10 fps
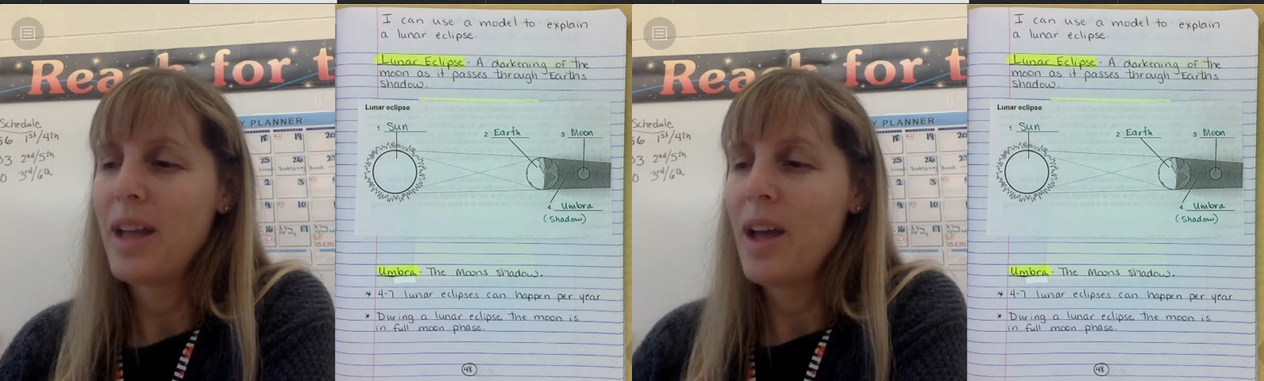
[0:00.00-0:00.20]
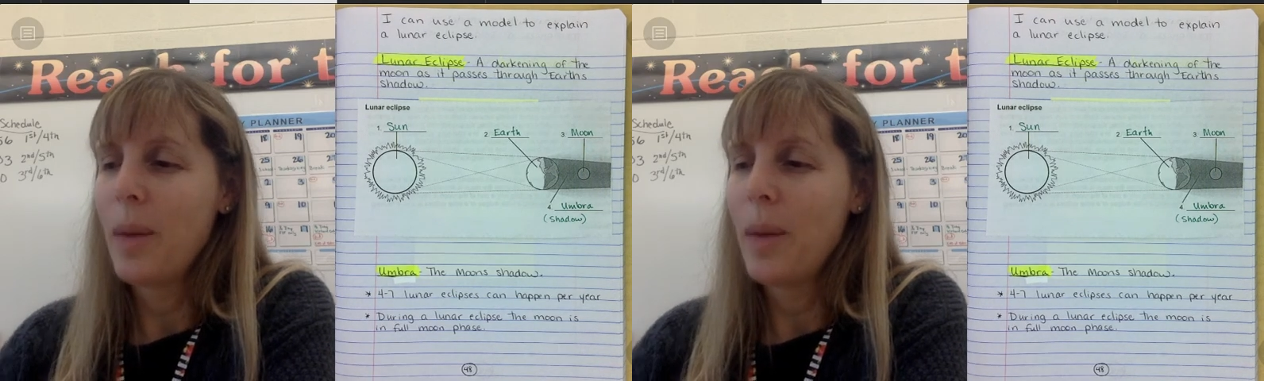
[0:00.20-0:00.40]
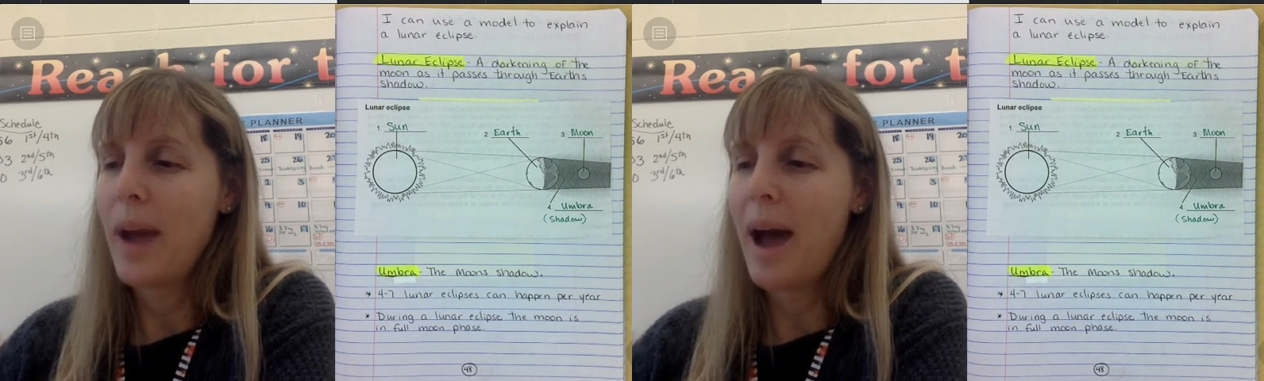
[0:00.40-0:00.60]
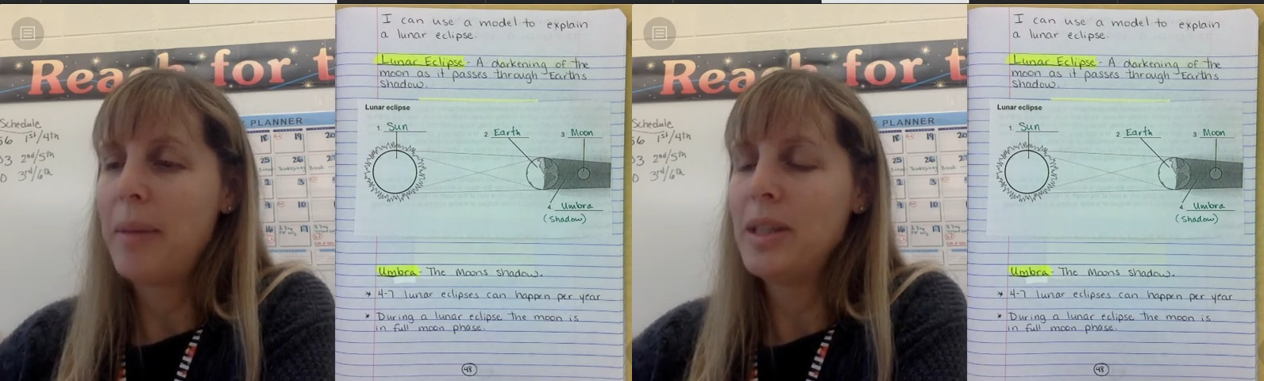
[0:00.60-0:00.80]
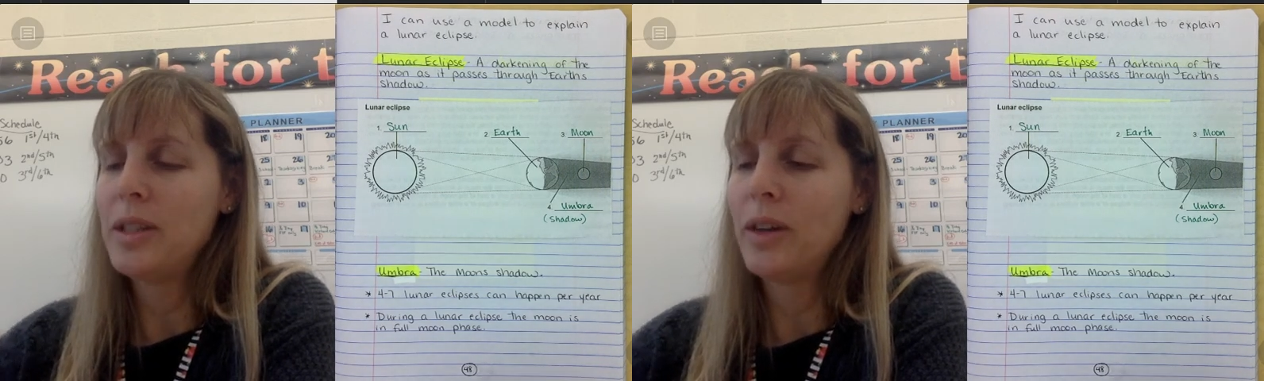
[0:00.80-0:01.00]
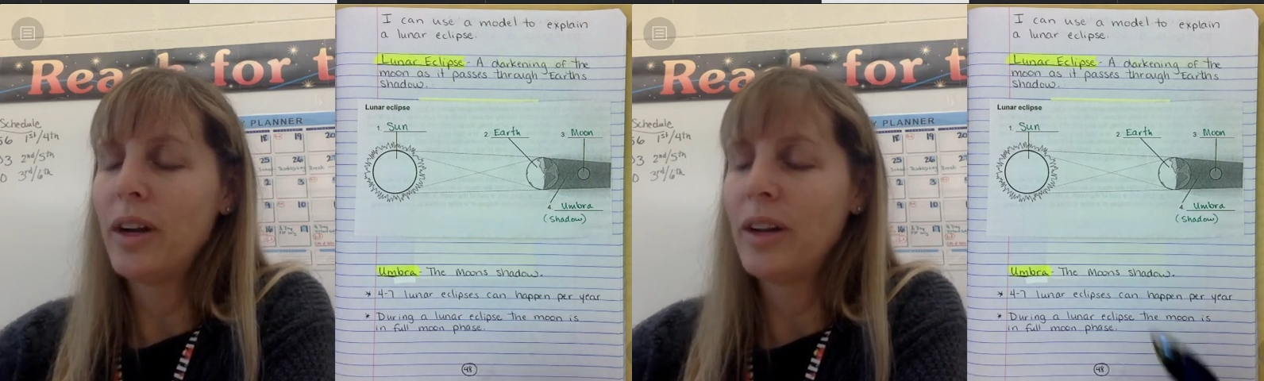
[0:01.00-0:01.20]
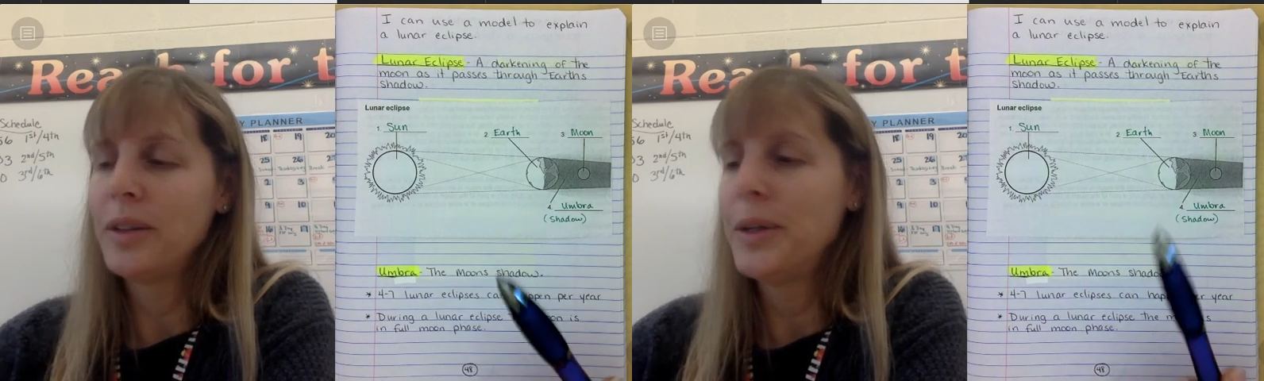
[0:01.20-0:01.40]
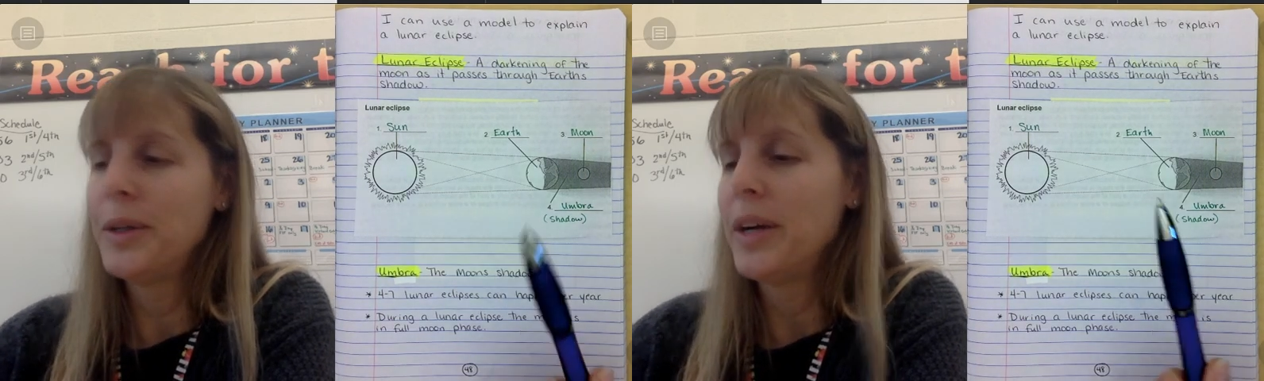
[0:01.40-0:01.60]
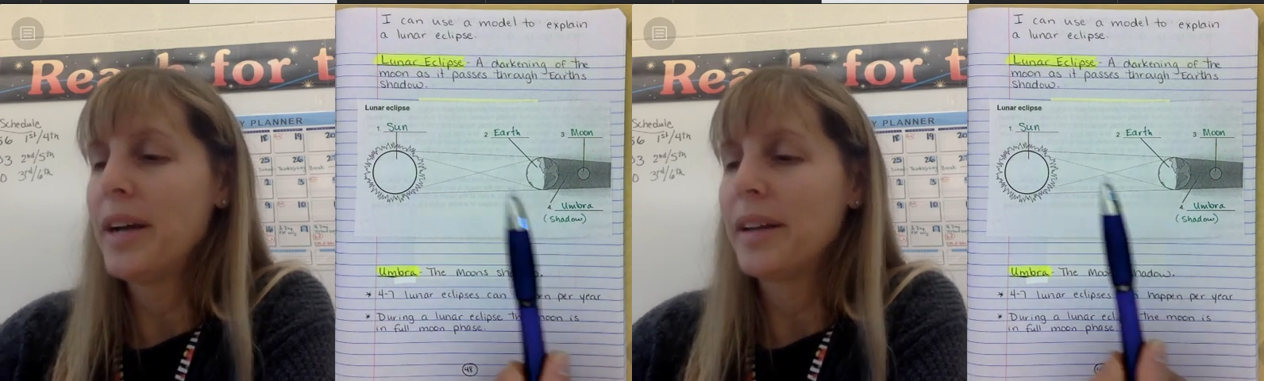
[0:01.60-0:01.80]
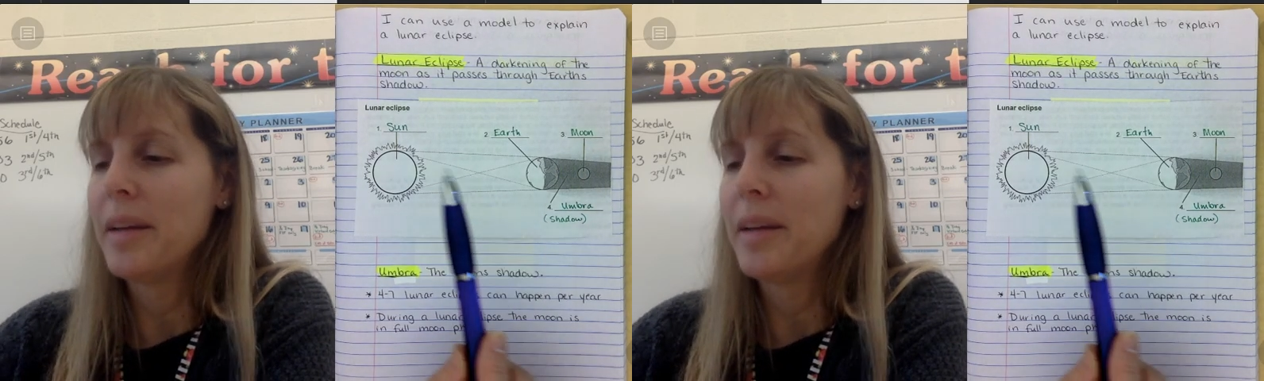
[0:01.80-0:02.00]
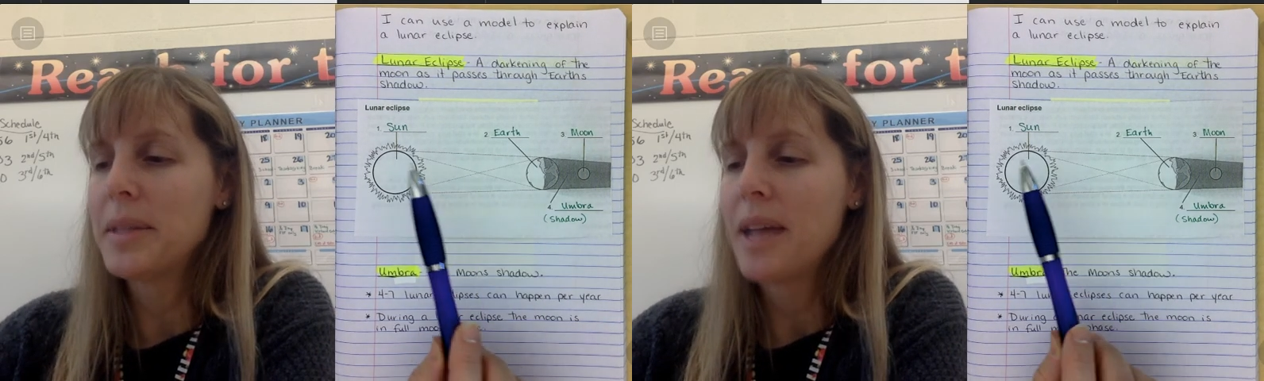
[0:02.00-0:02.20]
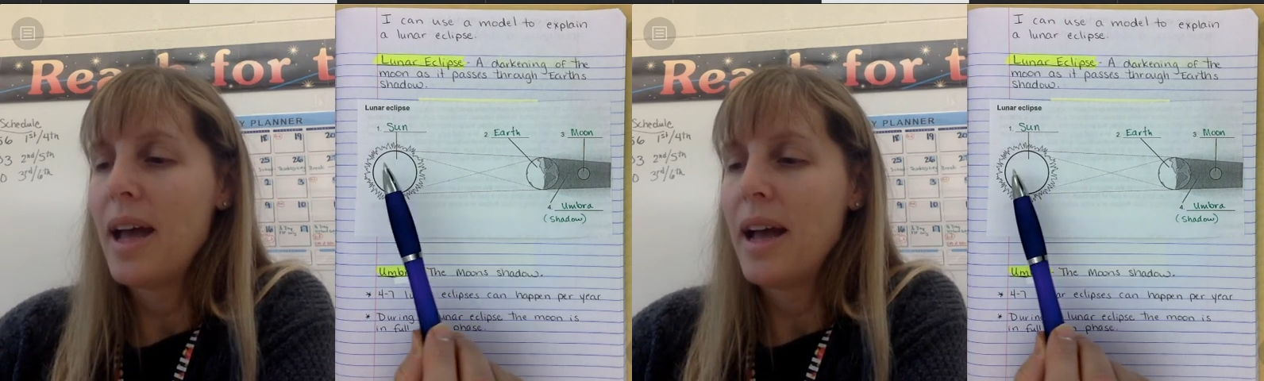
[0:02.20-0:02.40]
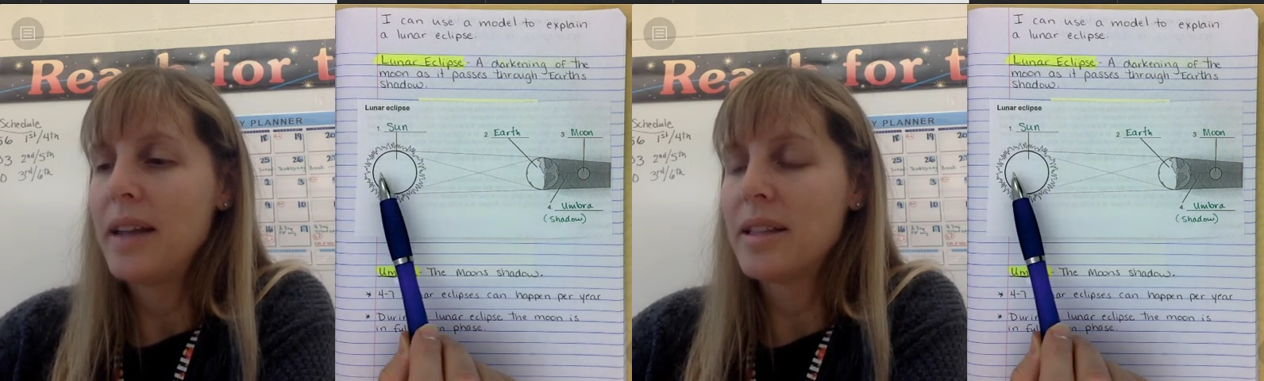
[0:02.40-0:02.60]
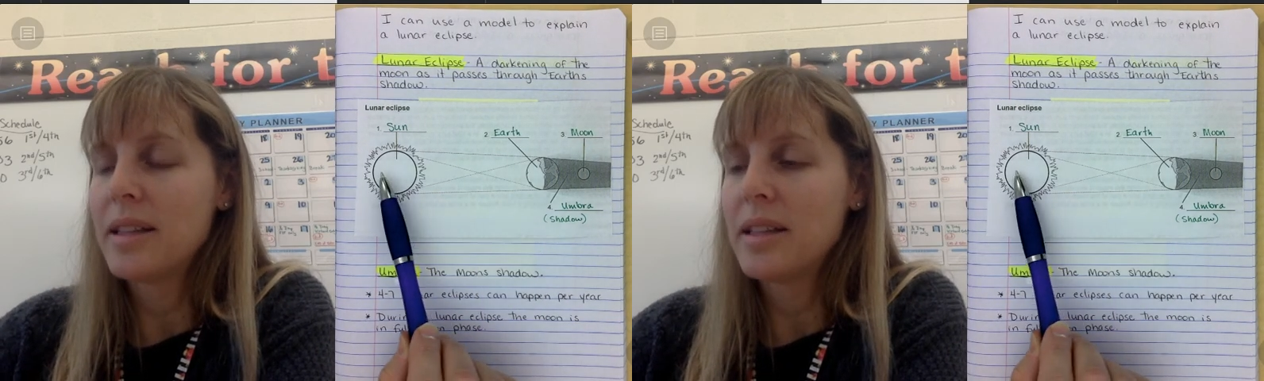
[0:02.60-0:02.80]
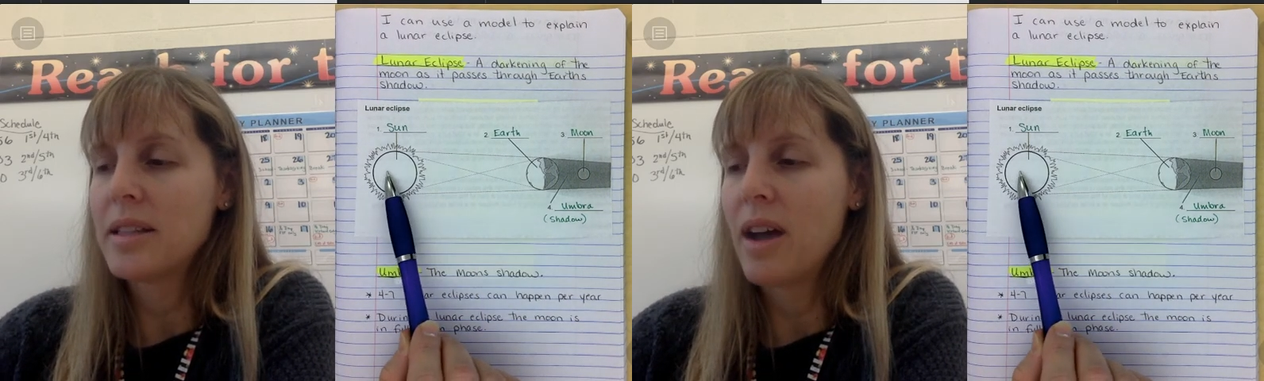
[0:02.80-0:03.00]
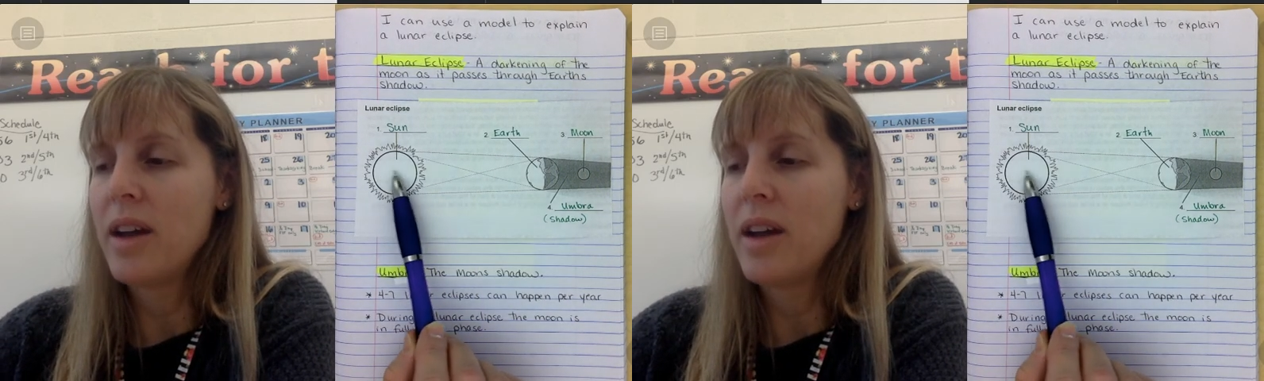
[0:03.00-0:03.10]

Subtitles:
What happens during a lunar eclipse is the sun is